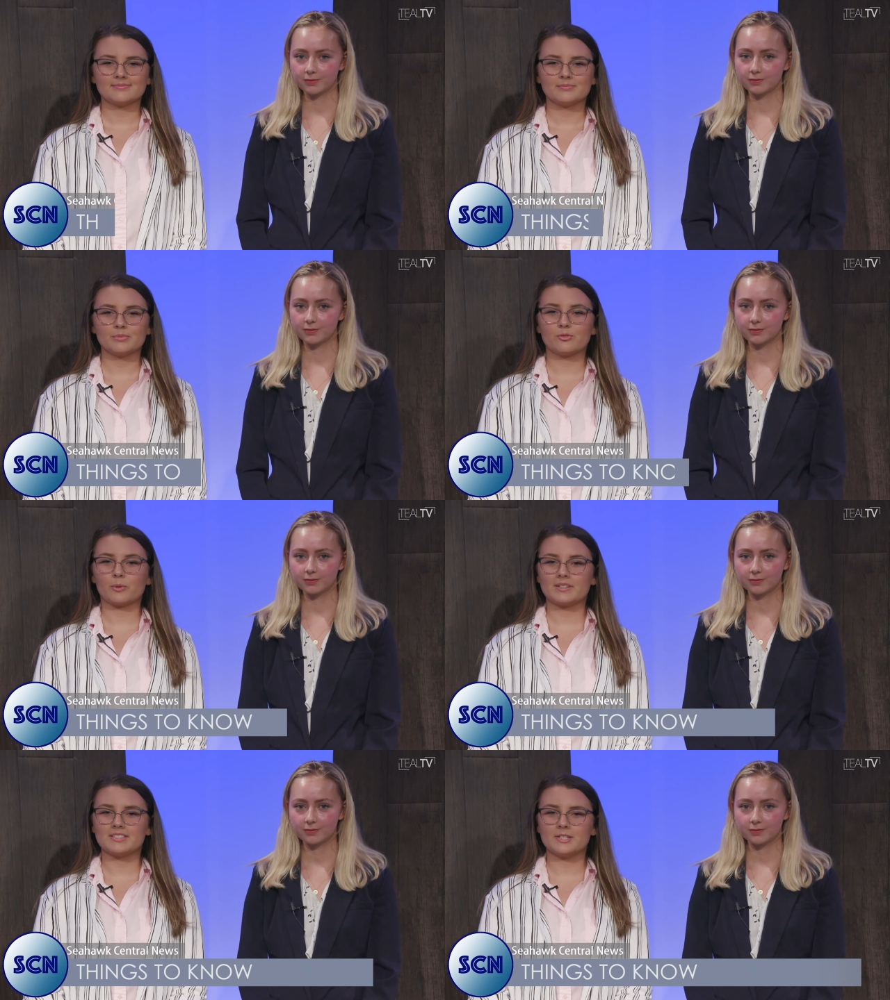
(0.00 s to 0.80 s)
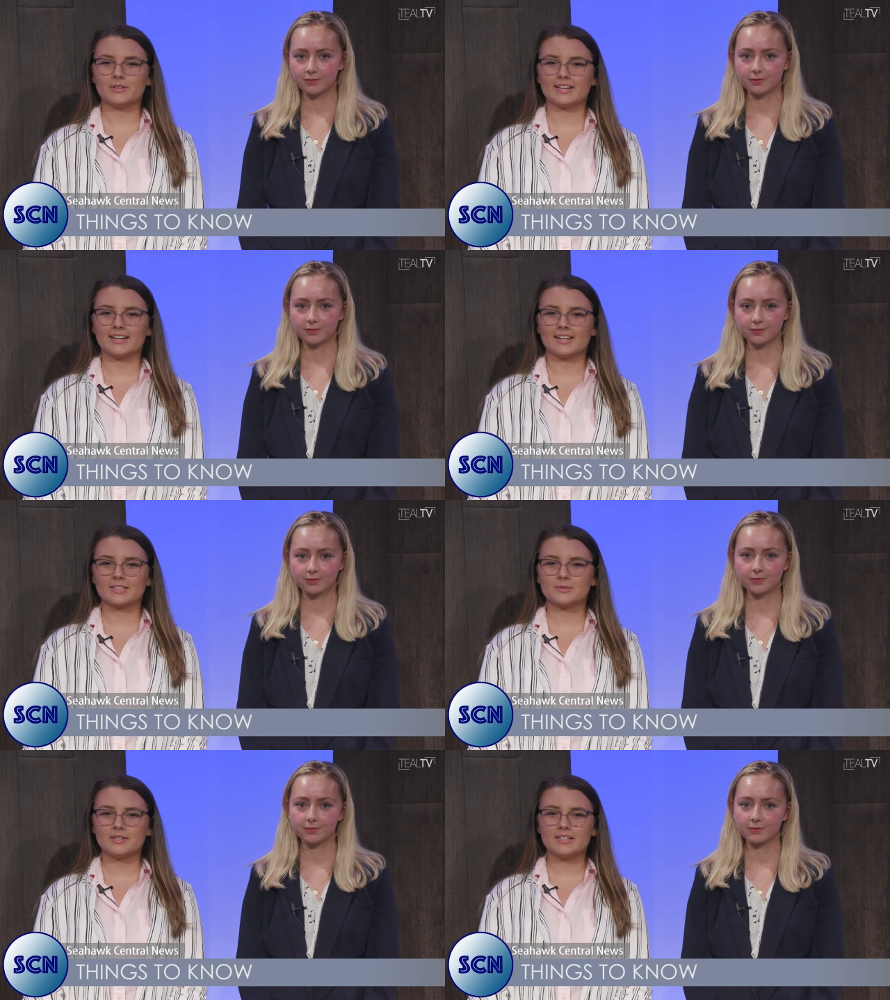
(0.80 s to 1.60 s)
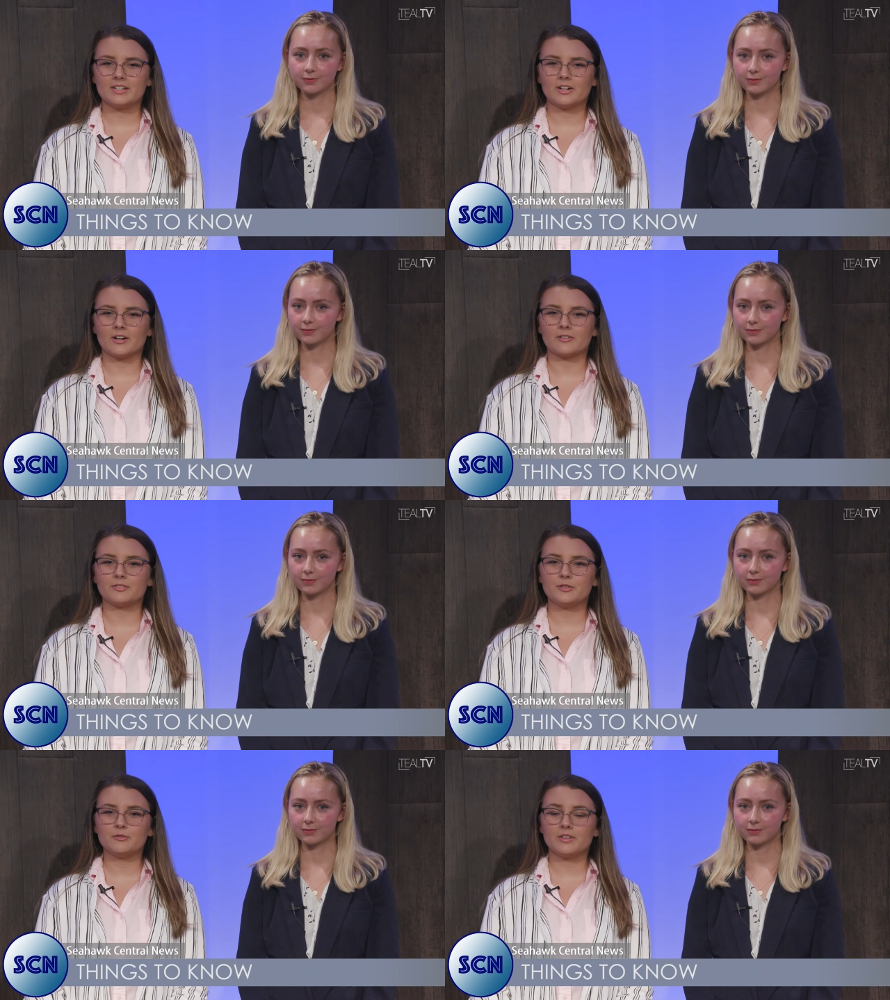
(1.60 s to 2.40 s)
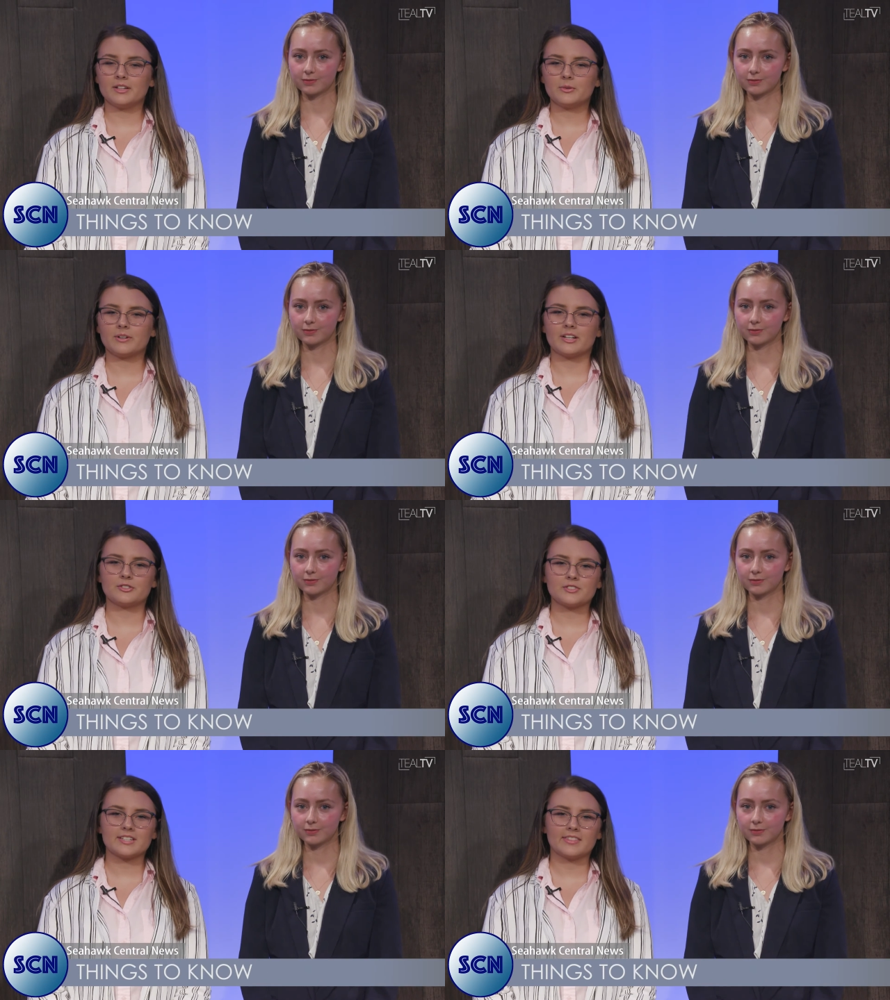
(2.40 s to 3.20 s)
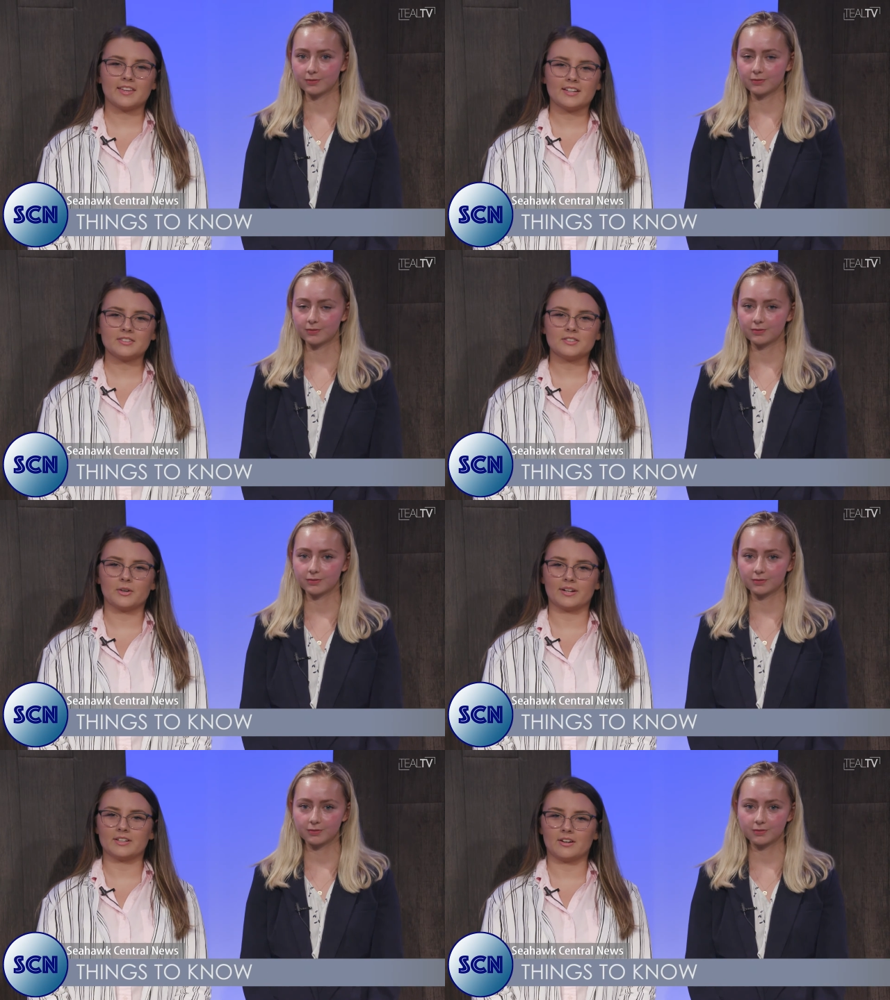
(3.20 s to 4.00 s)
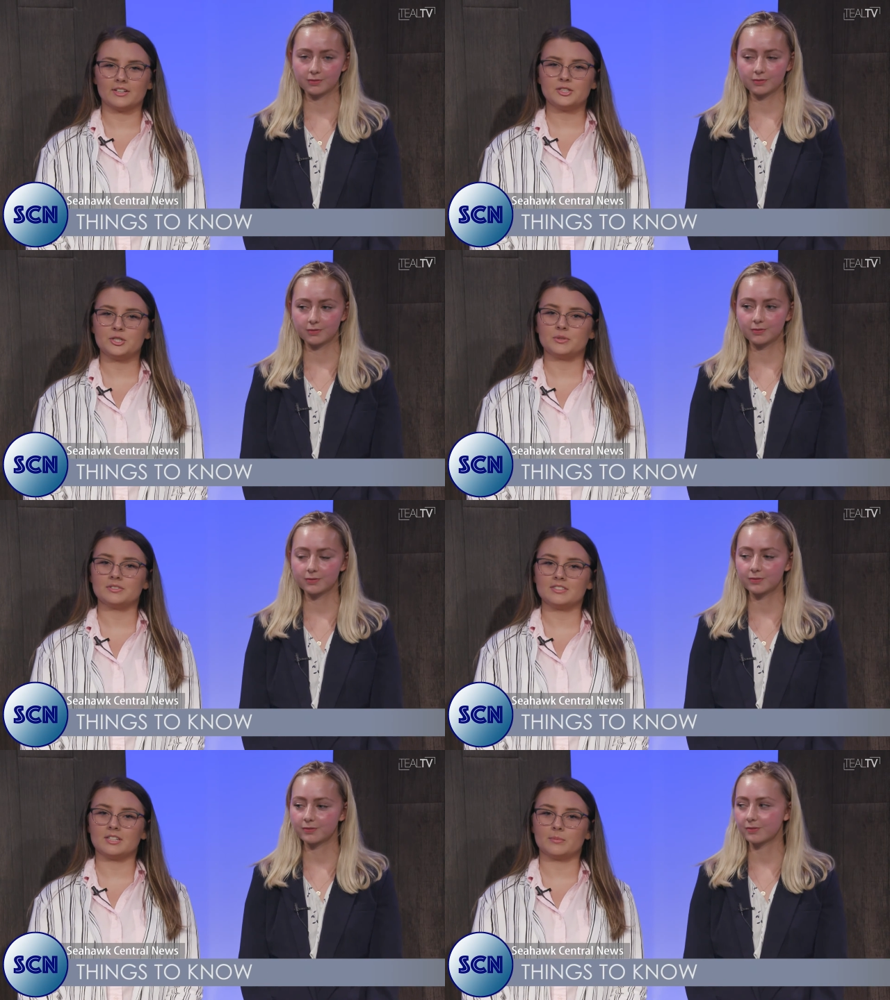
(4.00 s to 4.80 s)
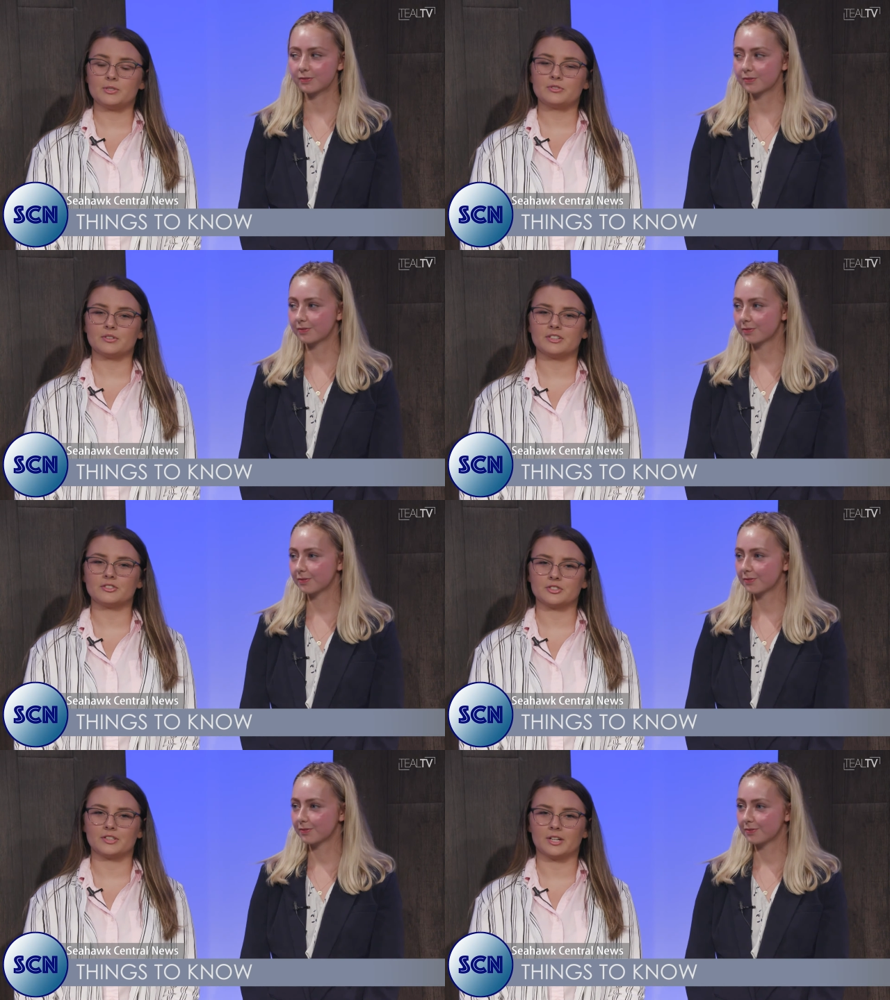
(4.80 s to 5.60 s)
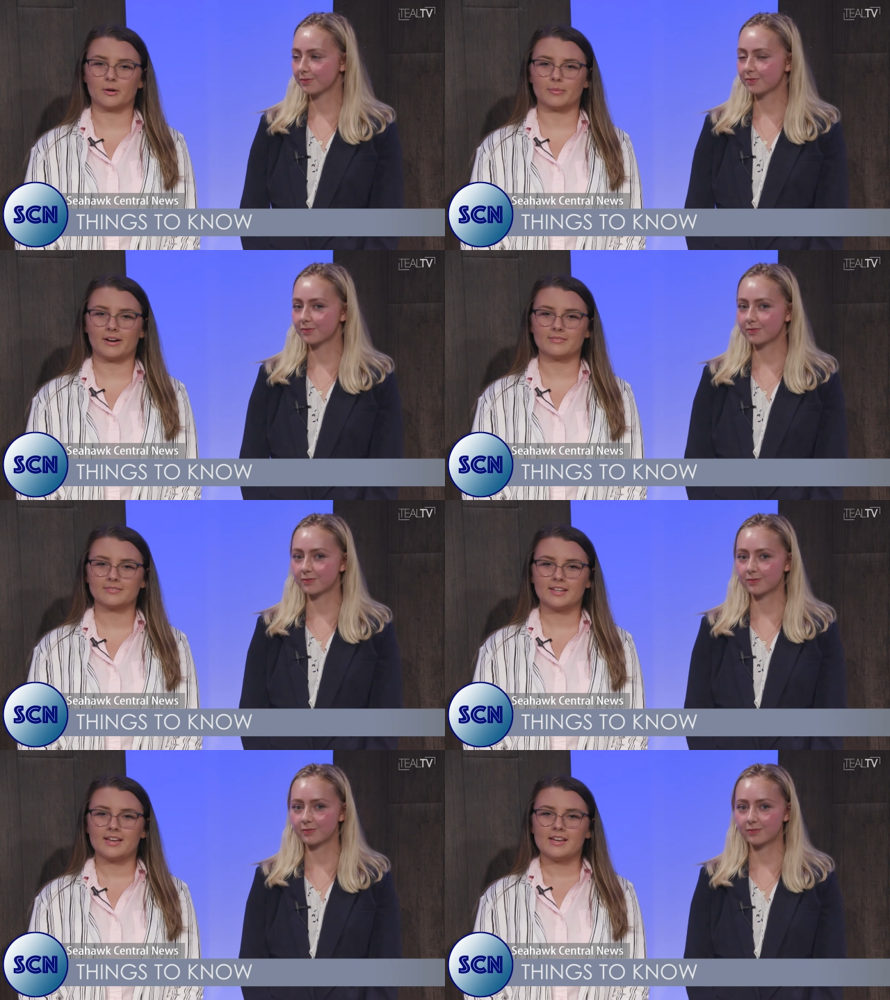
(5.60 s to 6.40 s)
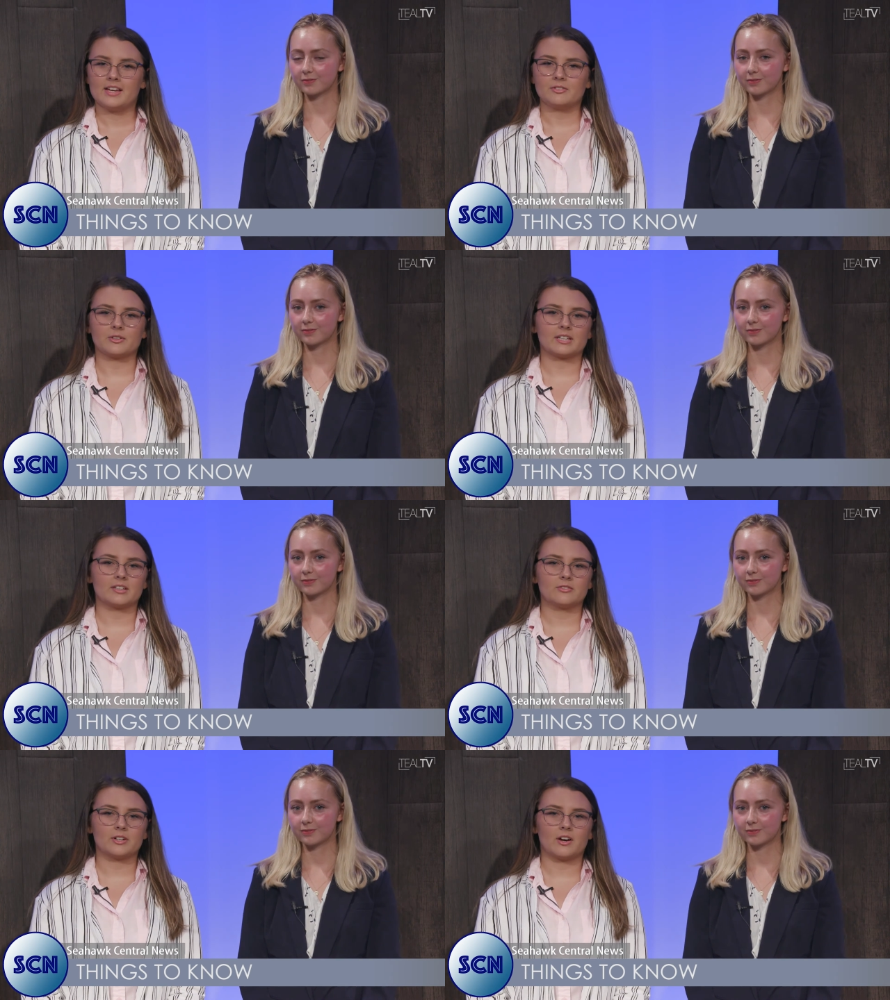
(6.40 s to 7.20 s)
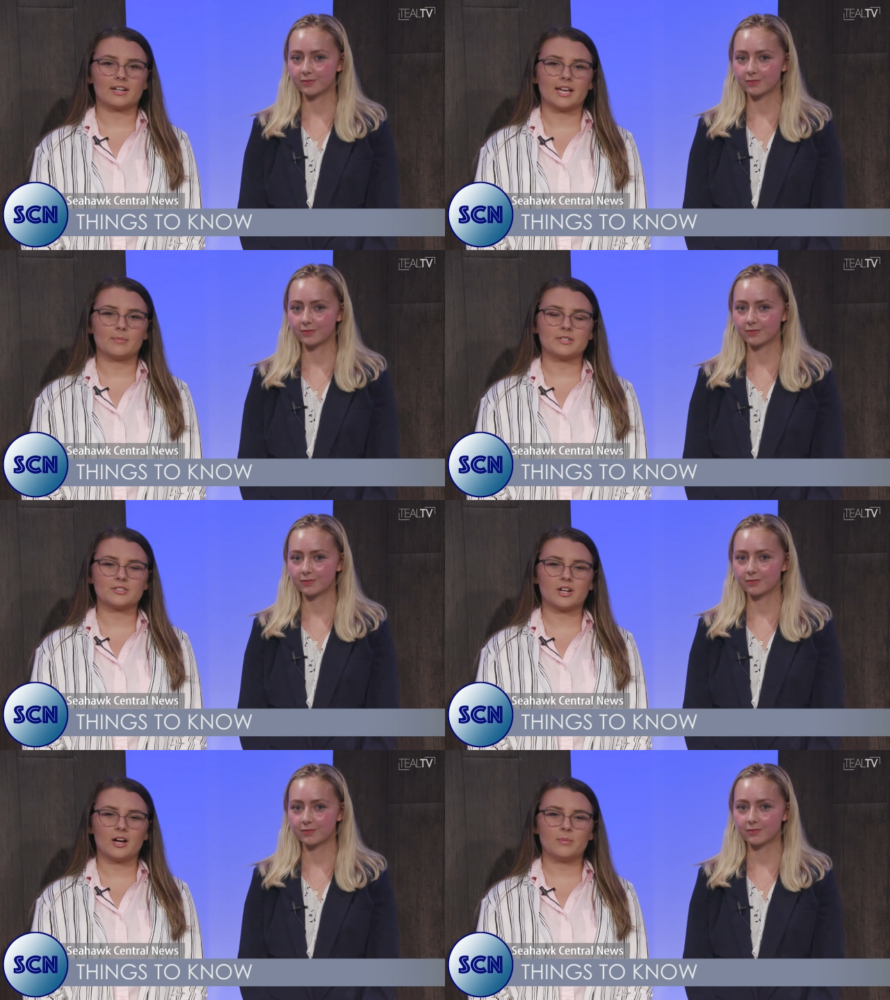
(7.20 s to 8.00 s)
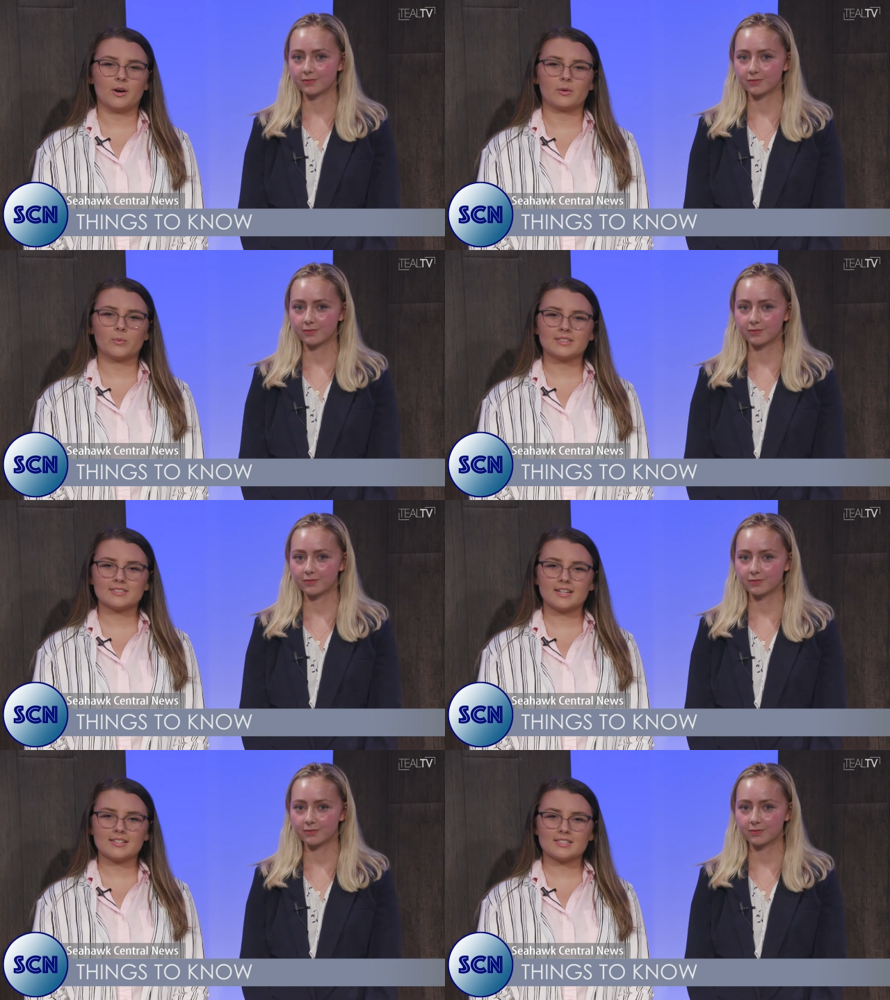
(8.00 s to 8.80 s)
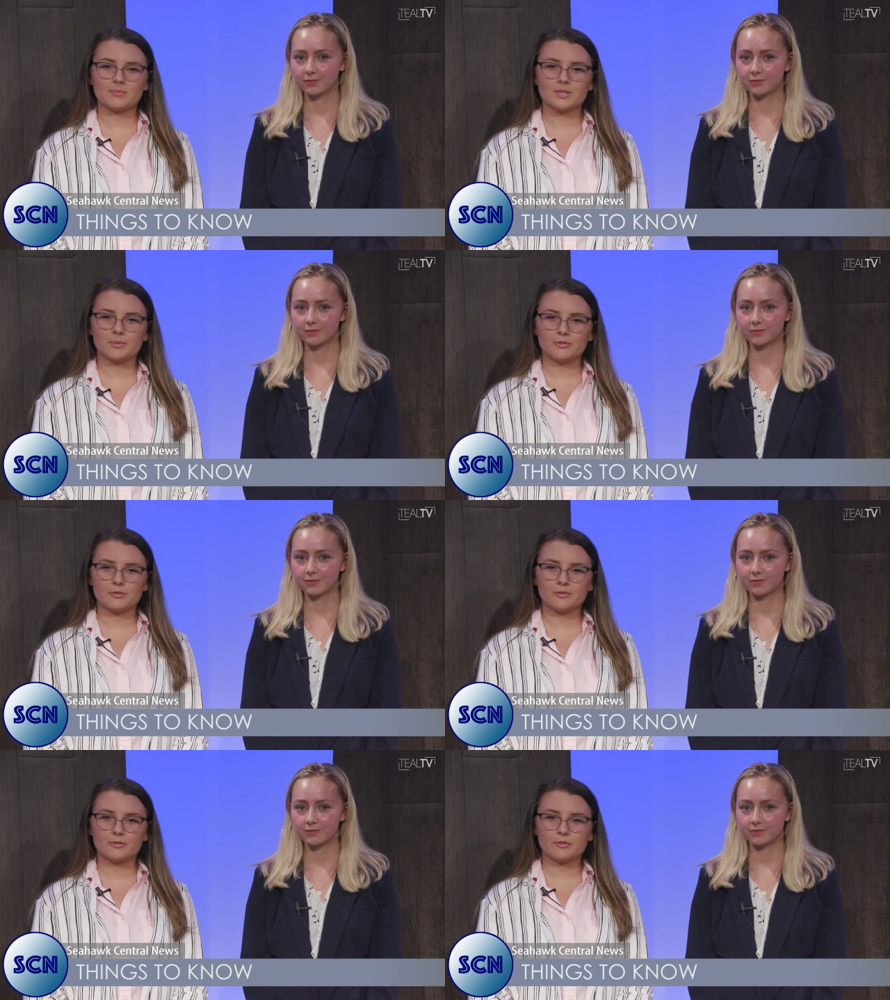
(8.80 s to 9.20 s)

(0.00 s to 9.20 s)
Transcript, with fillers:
Speaker 1: Before we see you again next week, here are a few fun or interesting things going on UNCW students should know about. If you're looking for an on-campus job, on Wednesday, September